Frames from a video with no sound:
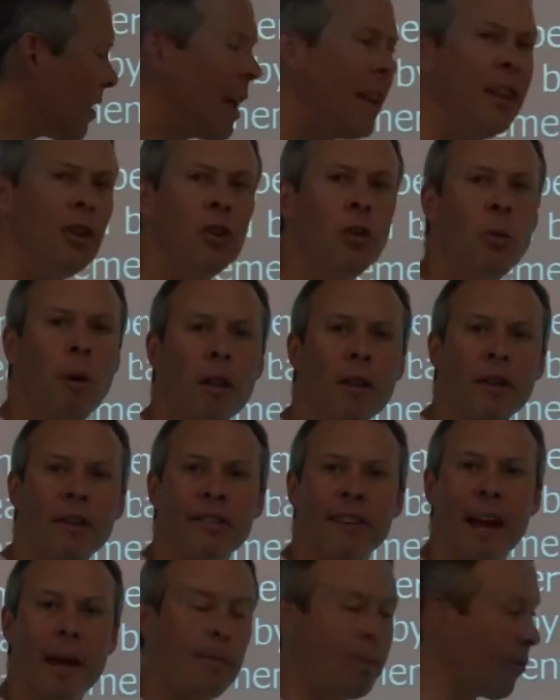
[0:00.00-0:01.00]
And then 2 other
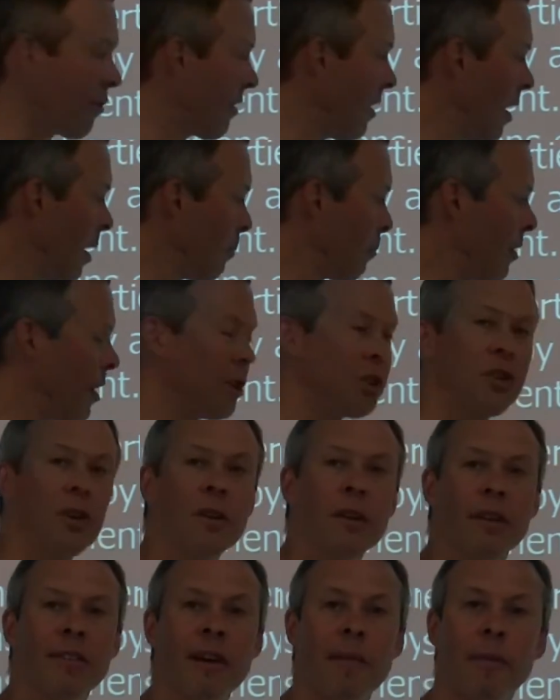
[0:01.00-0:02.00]
examples.
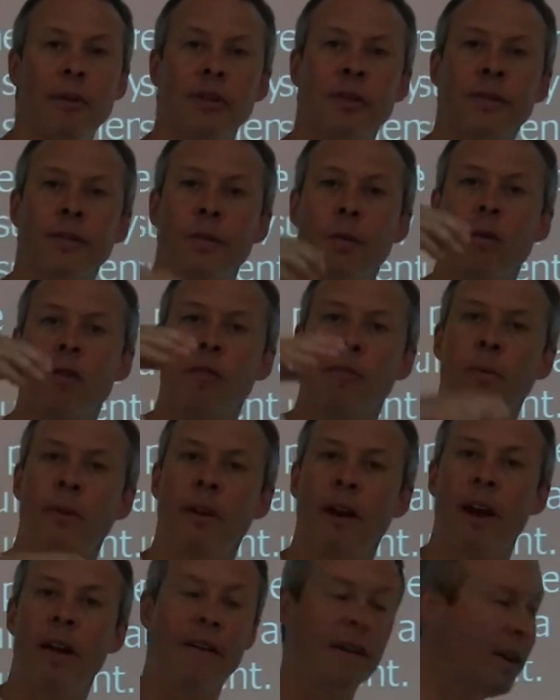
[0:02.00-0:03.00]
Pressure is how much force
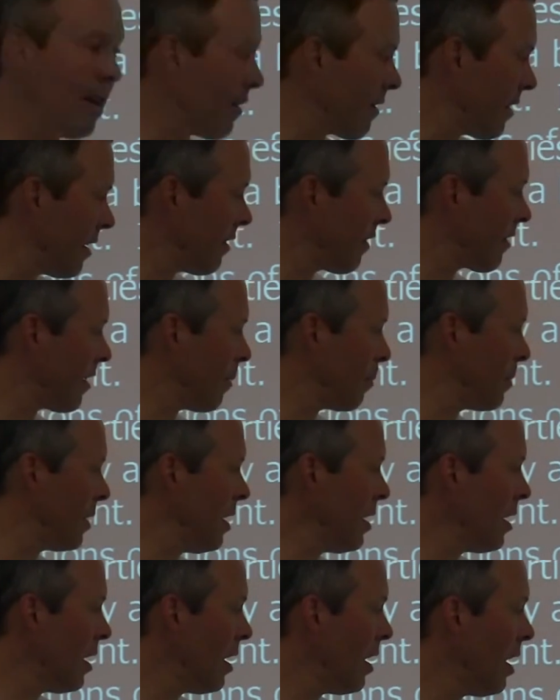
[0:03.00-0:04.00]
per area is on
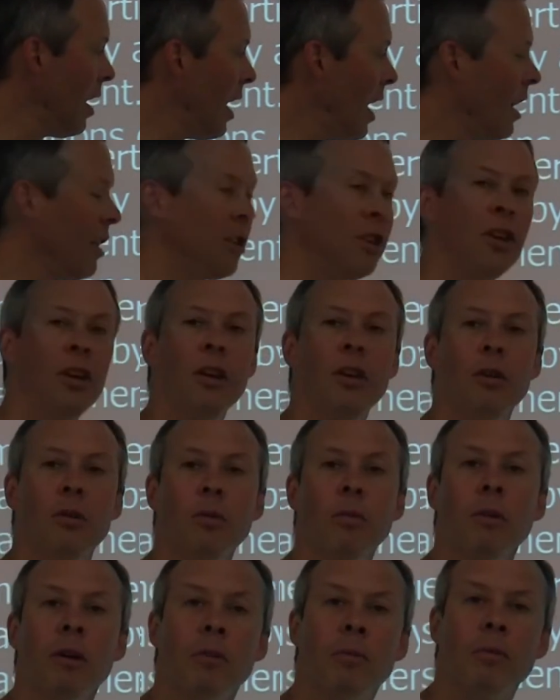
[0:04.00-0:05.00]
something, and
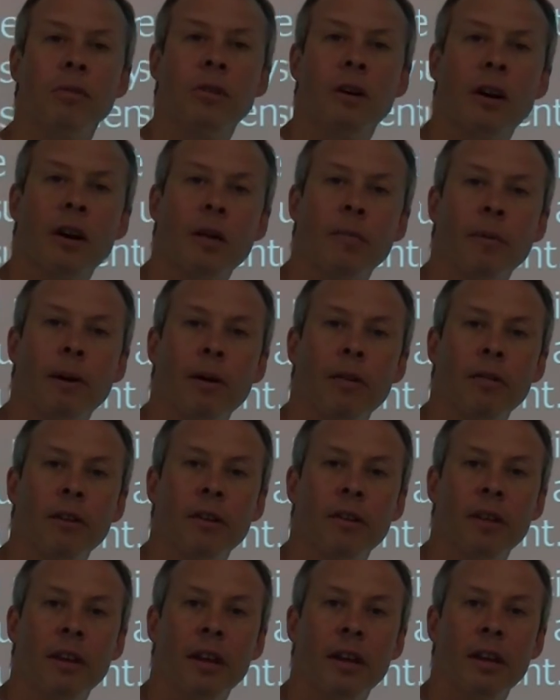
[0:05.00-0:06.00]
Q, we'll talk about
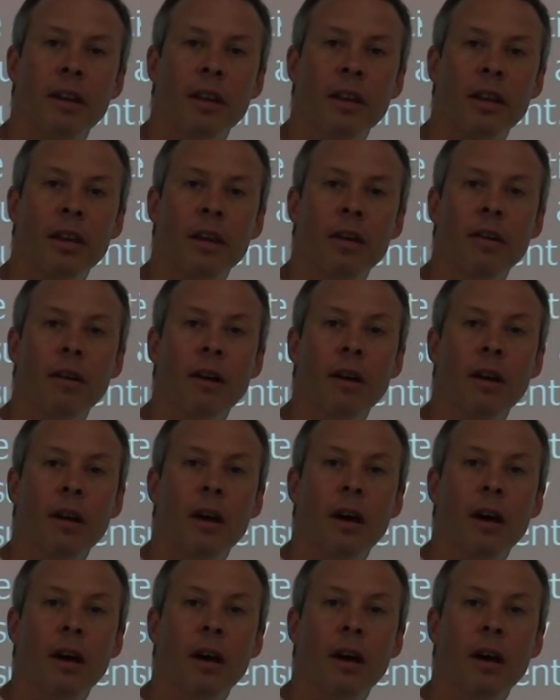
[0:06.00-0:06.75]
near the end of the year,